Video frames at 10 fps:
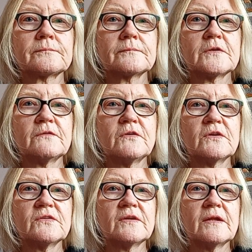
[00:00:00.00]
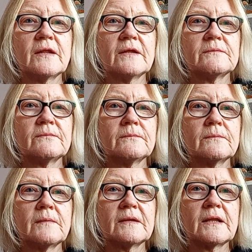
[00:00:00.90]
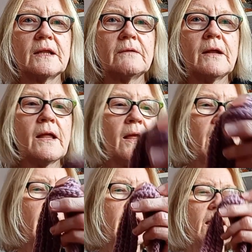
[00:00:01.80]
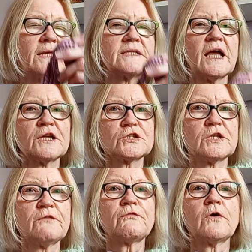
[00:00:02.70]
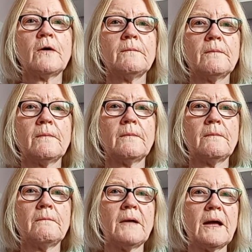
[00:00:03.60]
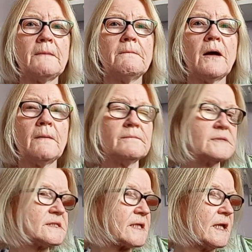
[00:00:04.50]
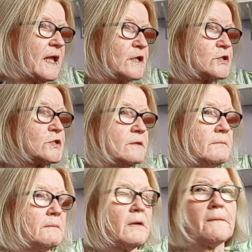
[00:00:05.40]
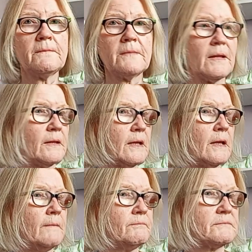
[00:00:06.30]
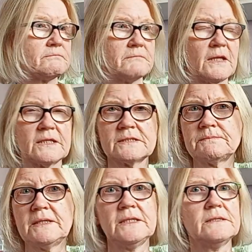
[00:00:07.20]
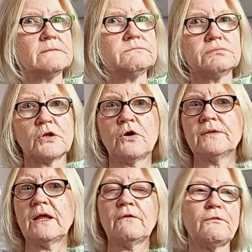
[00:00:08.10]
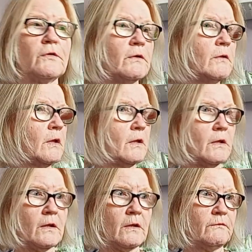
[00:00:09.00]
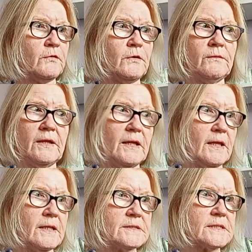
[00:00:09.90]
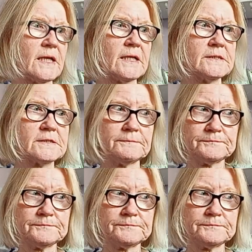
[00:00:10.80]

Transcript: I don't know if you can see that a bit clearer, is actually from my mum's collection. My mum has been gone now for a few years, and